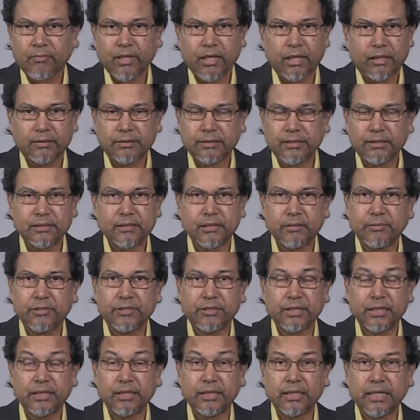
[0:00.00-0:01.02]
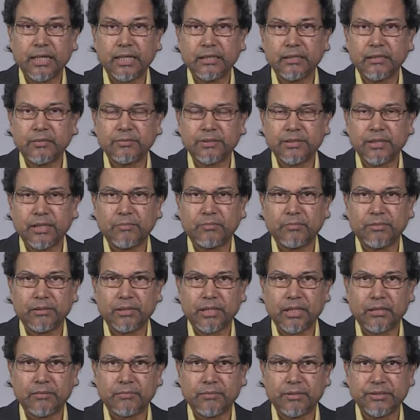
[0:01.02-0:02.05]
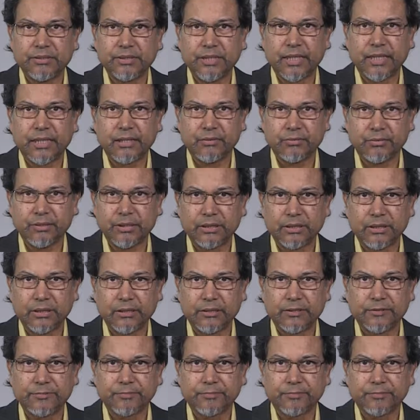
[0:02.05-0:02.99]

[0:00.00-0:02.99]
just about any kind of sample can be scanned with it.